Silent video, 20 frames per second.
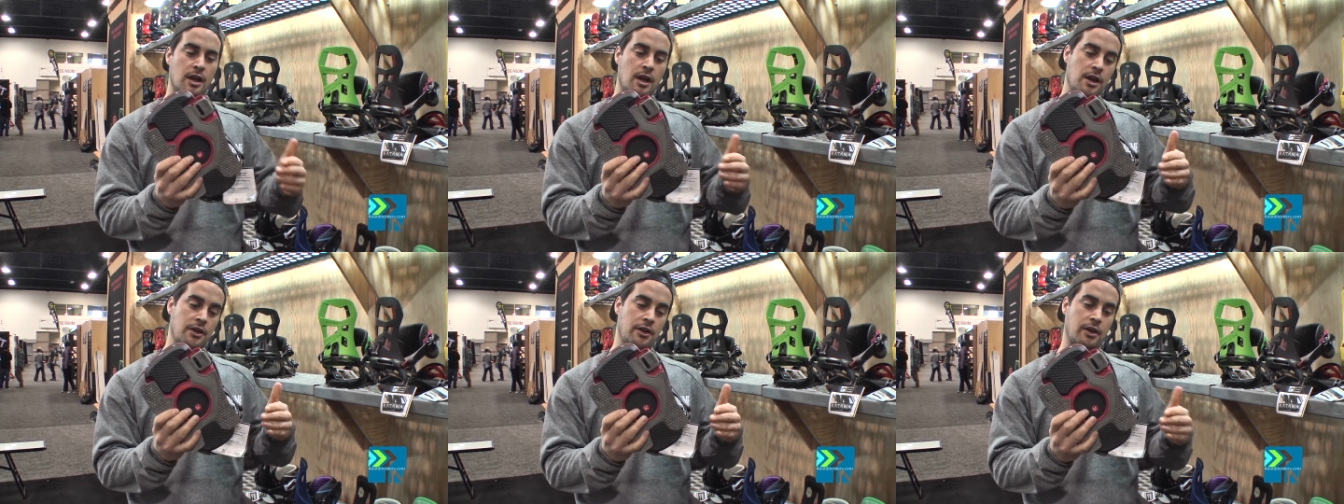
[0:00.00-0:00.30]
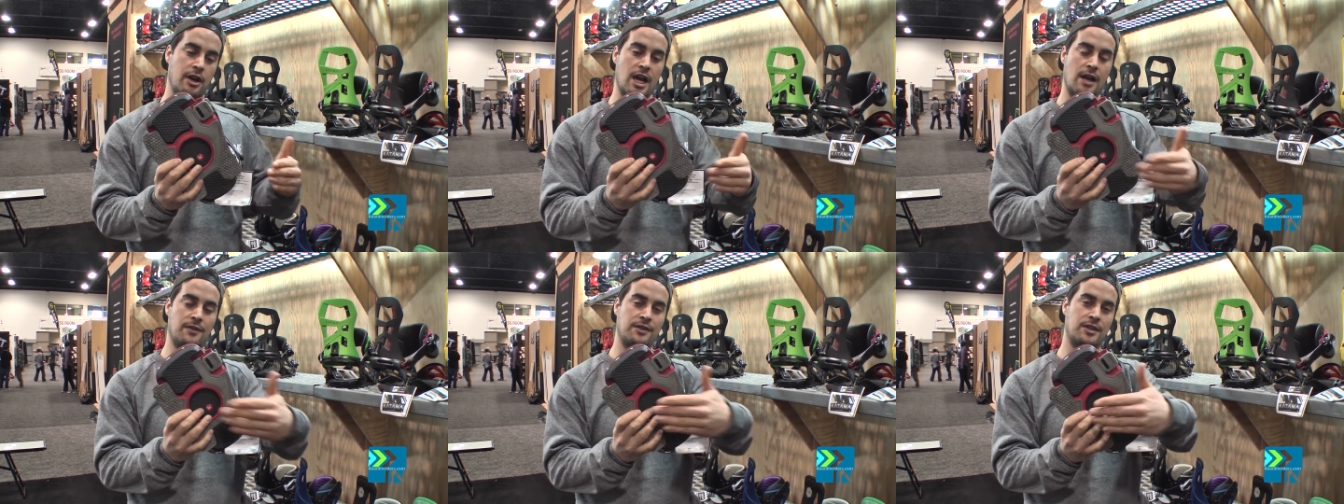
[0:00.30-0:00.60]
and you're
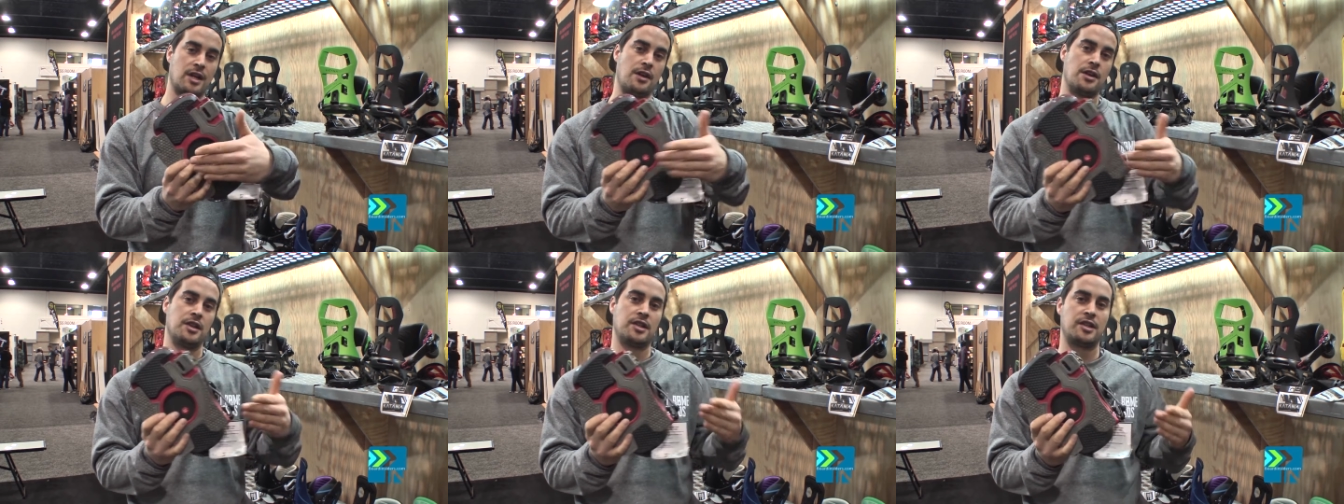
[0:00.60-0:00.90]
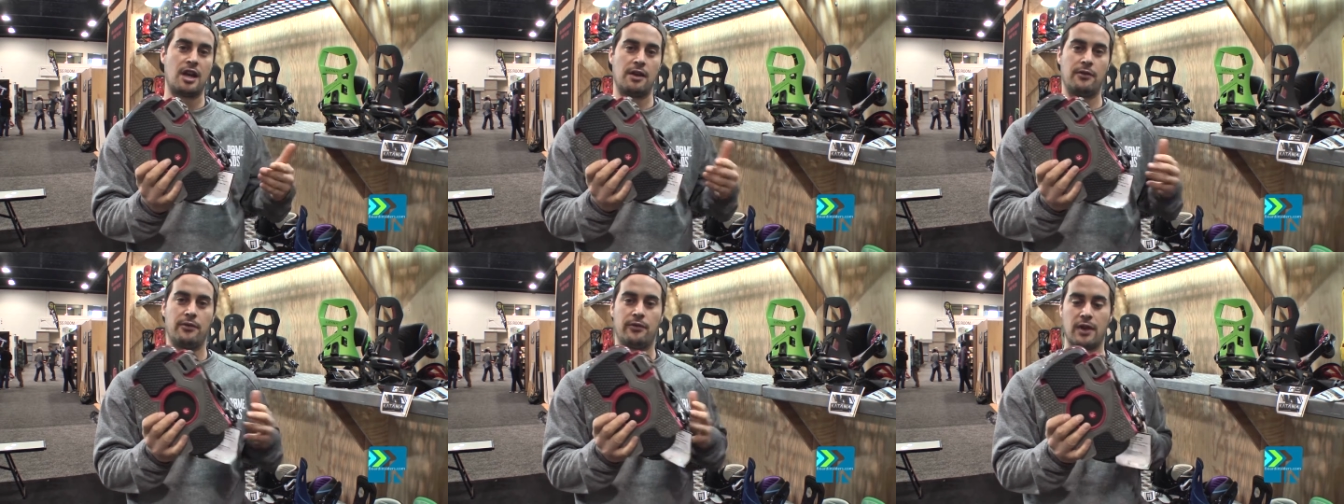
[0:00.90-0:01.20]
going to have
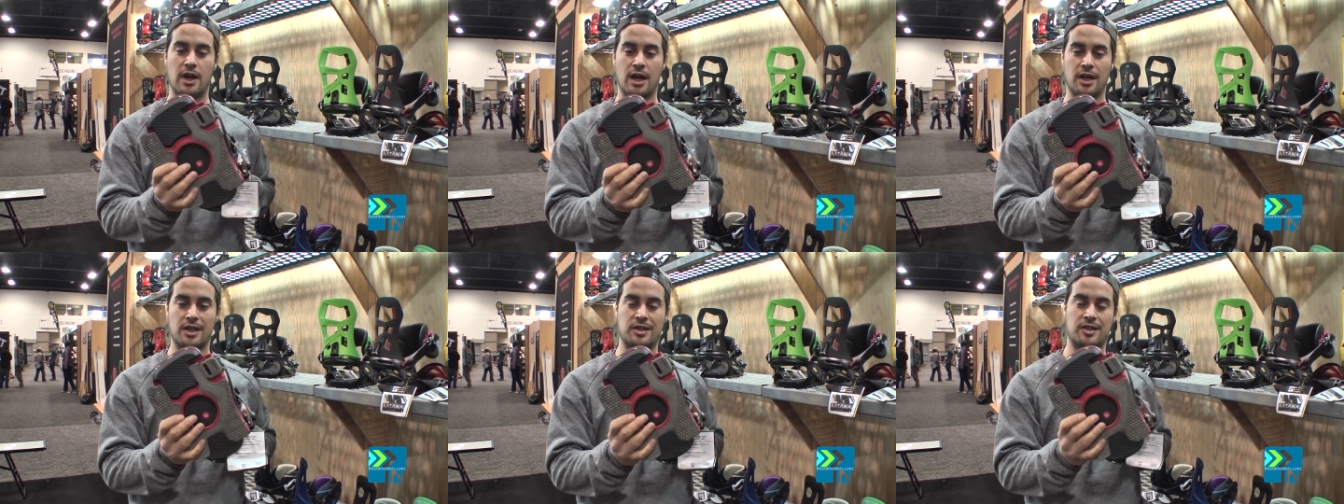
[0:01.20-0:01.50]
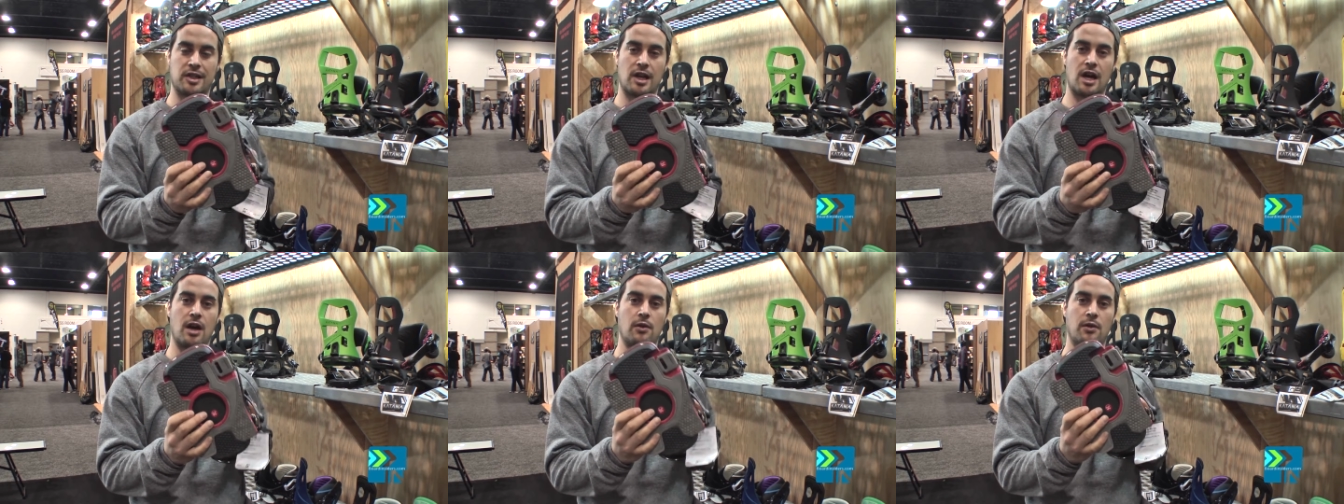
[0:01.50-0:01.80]
side-to-side -side
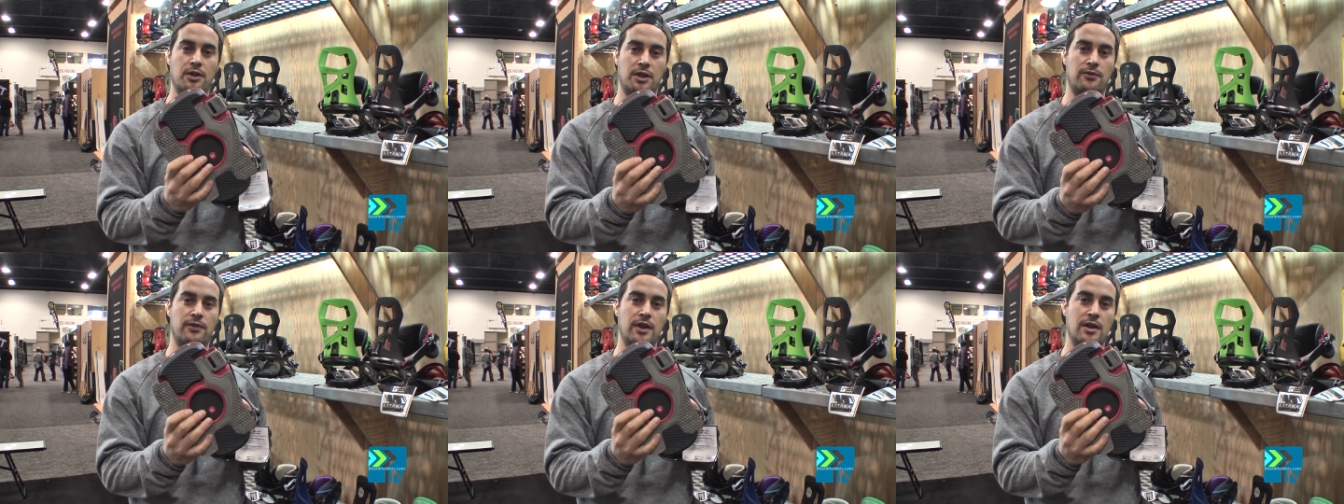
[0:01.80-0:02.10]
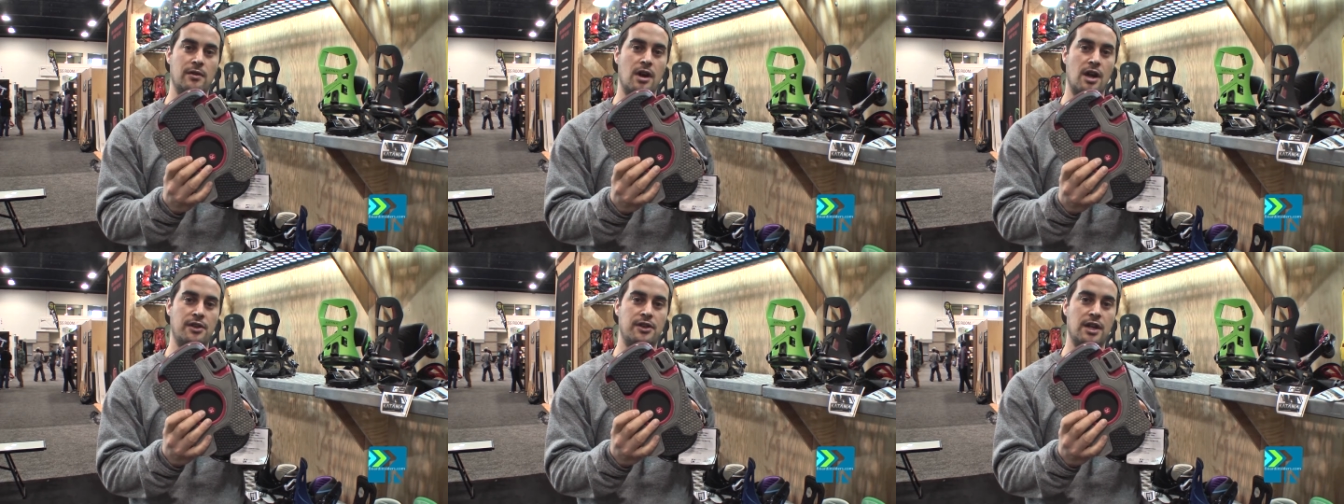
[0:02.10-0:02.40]
flex uh, with the
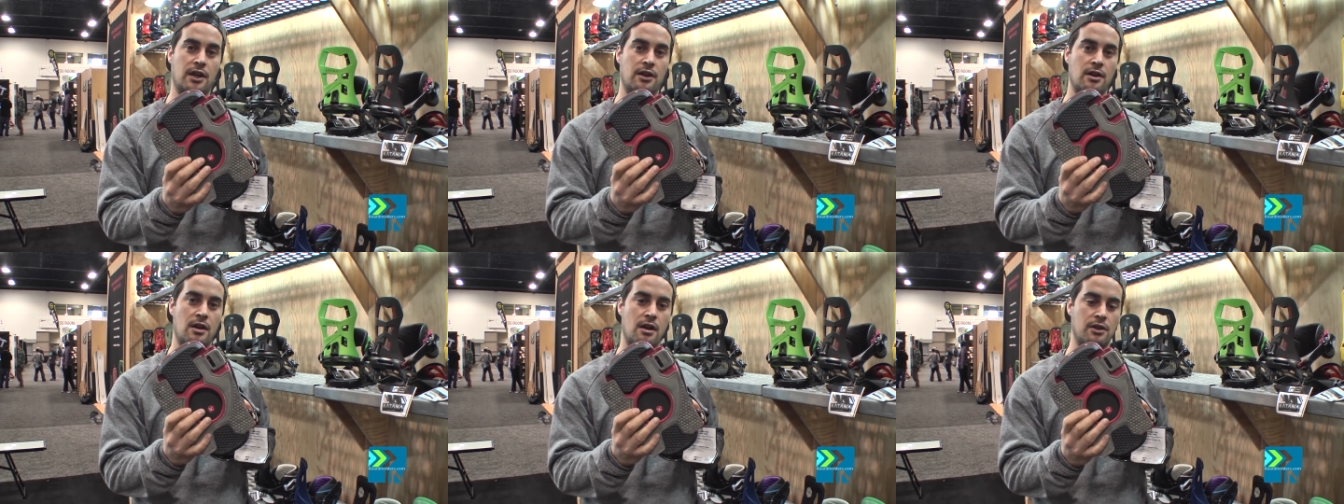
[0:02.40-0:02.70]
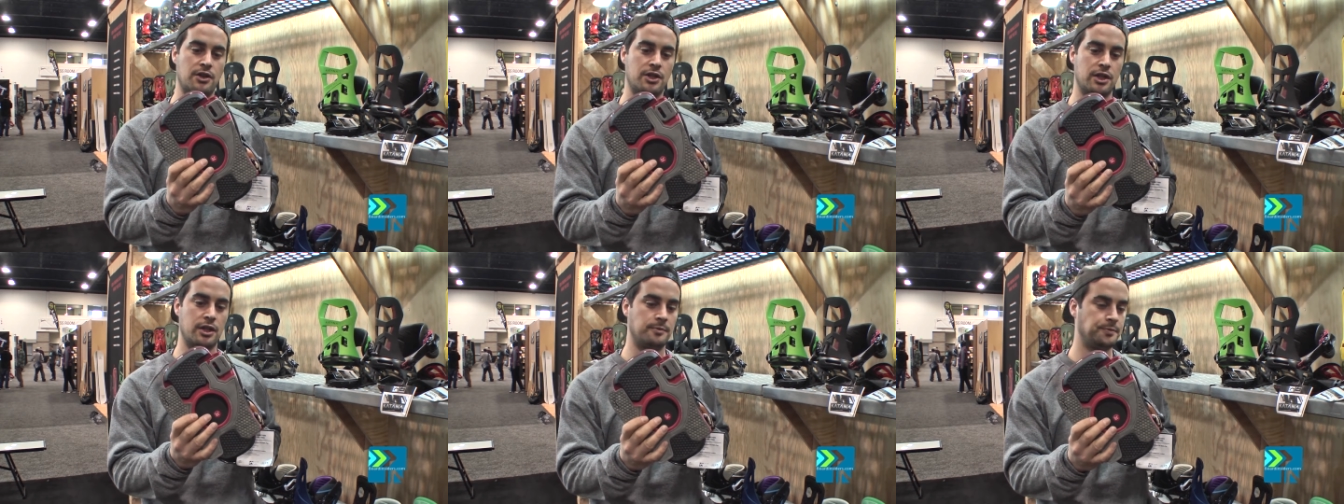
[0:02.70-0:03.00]
V-rod
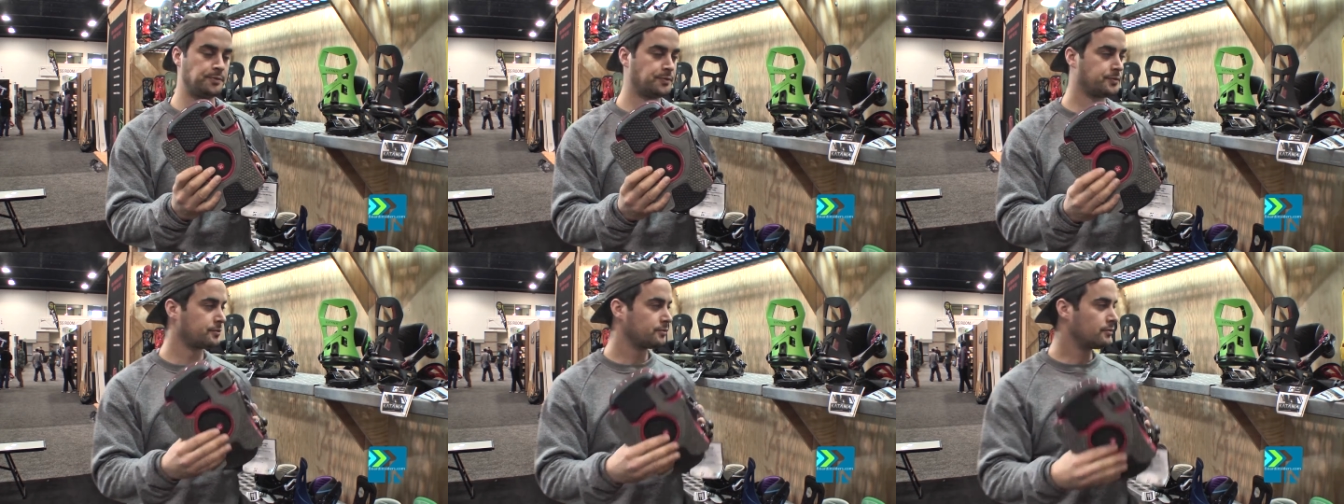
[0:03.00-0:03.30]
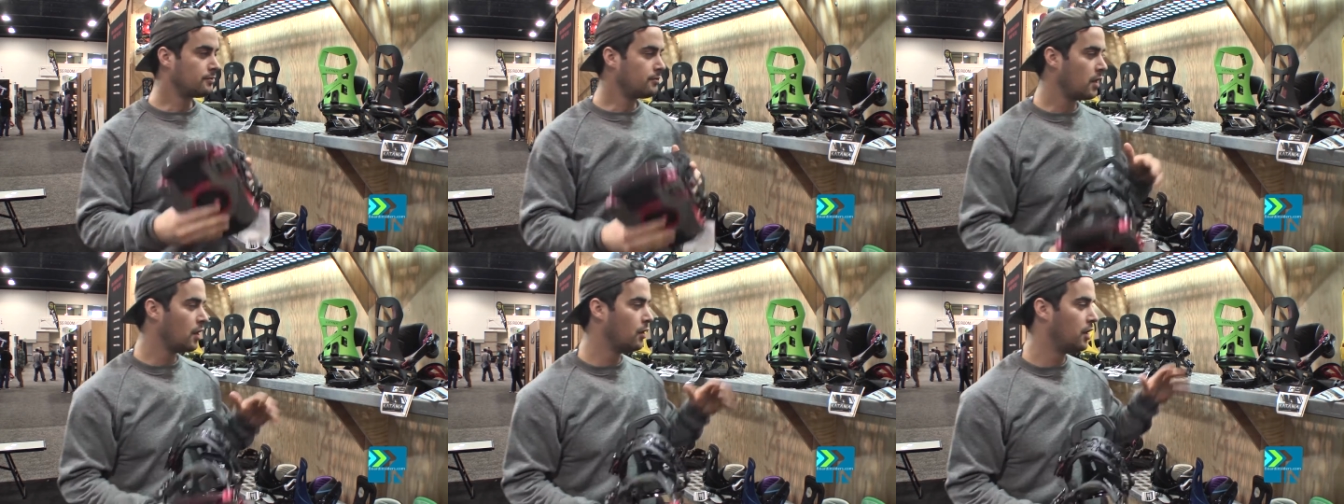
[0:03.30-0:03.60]
technology.
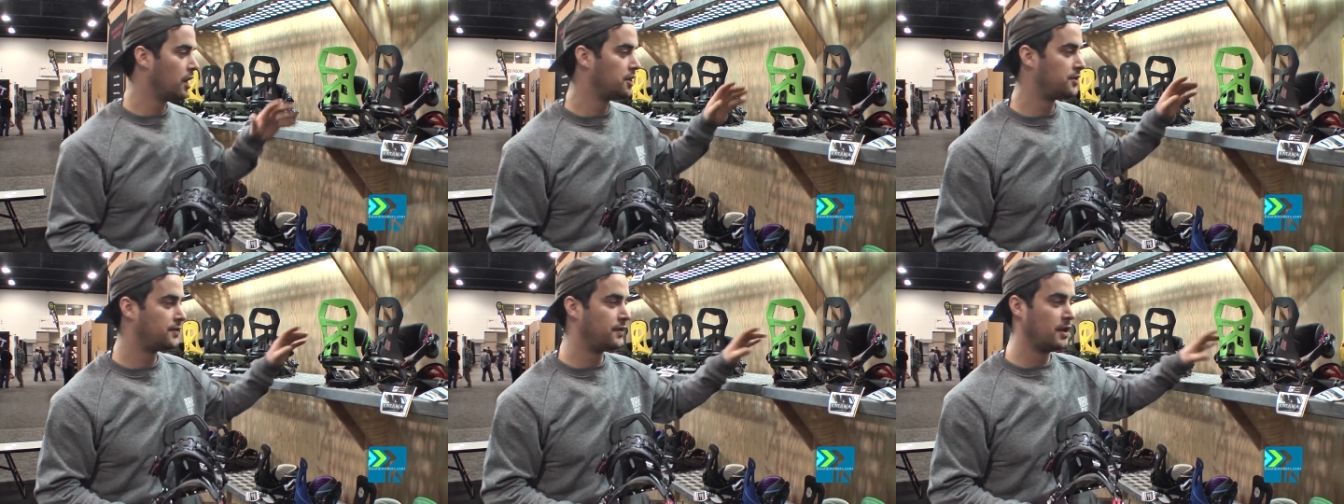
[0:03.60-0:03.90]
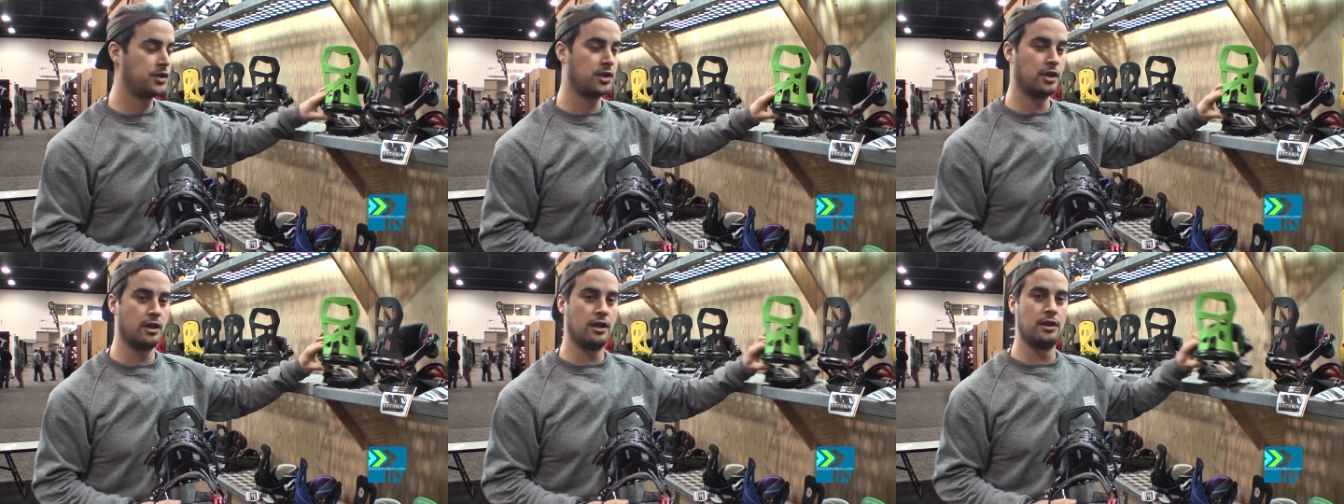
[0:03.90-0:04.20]
It's
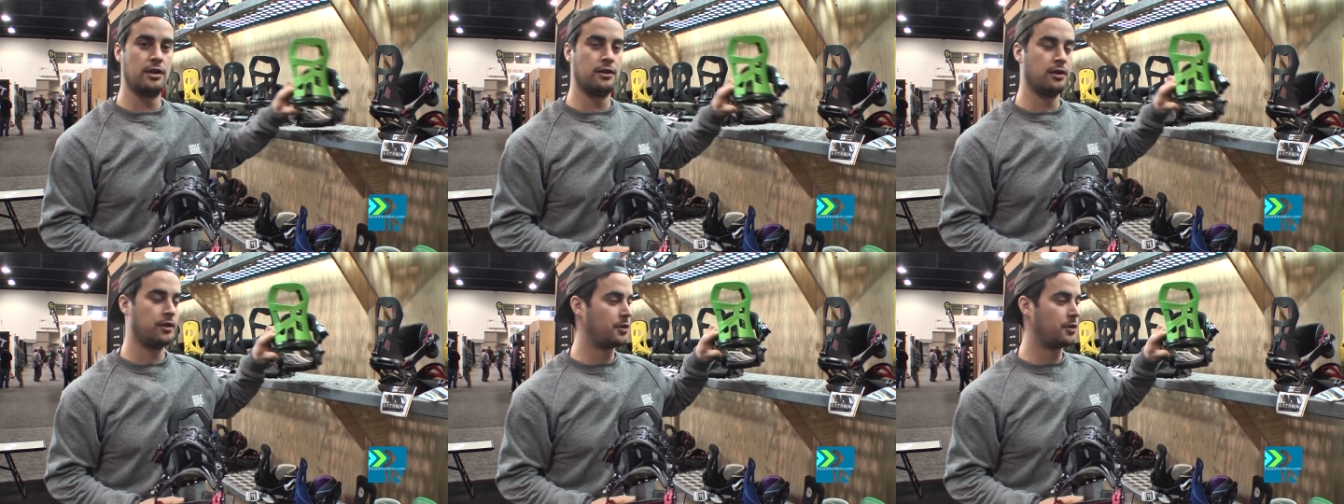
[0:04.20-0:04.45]
featured in